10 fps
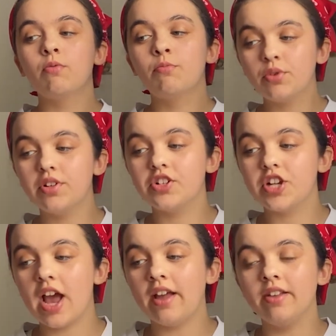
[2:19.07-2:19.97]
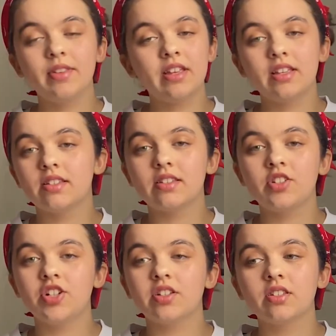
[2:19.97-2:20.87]
Fennecs is
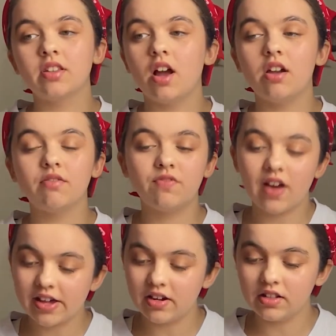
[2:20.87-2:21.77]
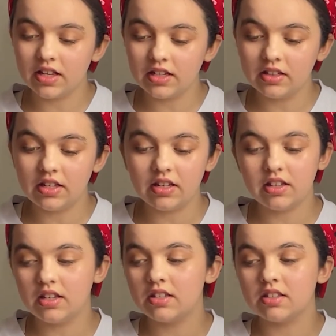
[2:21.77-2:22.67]
just on fire lately.
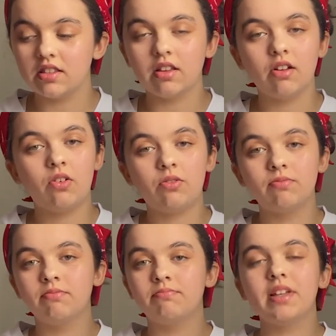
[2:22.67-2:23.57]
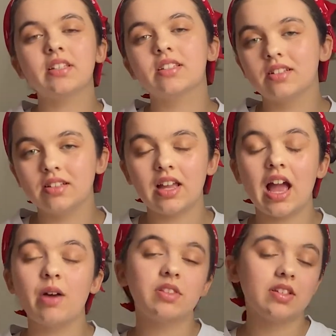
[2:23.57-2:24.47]
He's basically,
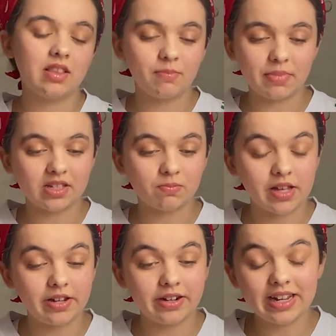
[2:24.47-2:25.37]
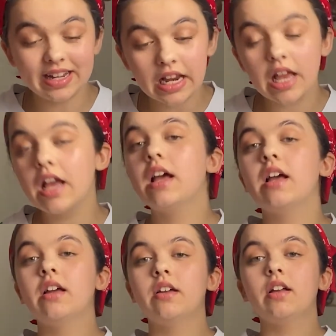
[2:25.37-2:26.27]
I would say, the best player in
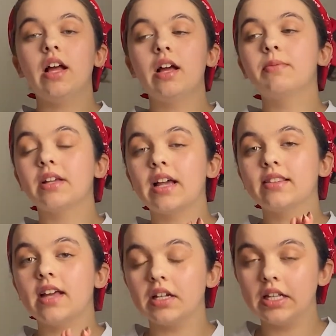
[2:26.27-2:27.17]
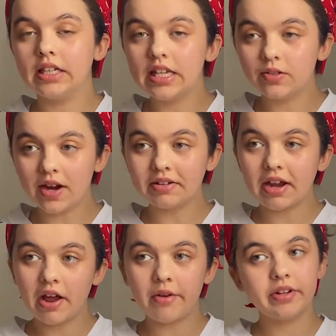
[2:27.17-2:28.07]
the Qatari league right
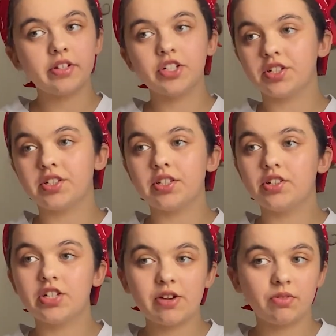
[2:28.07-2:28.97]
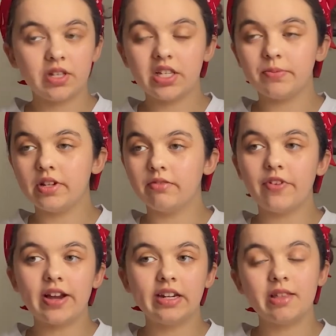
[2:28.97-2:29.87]
now, and just in general, he's been
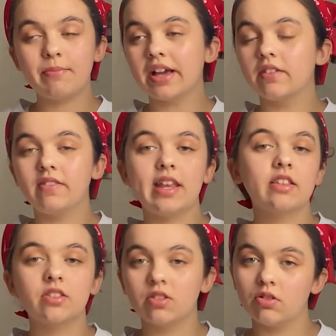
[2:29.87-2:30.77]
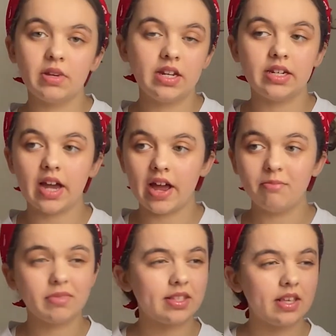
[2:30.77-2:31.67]
finding the back of the net so many
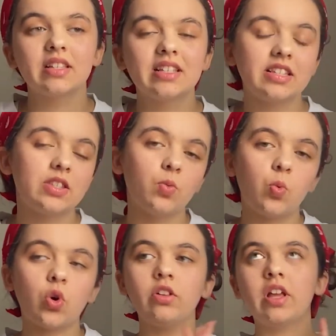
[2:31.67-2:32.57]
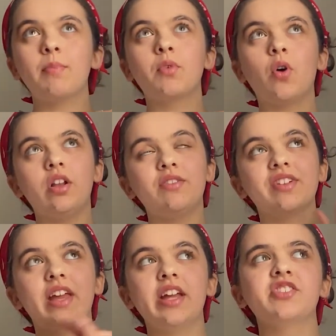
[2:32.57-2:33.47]
times. Since the World Cup
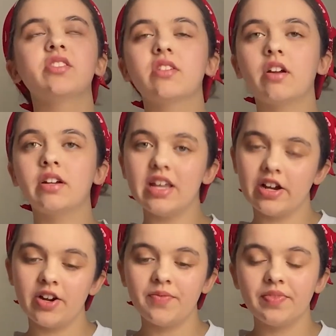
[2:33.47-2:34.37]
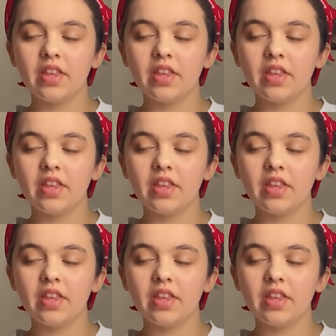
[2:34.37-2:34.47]
qualifications are near,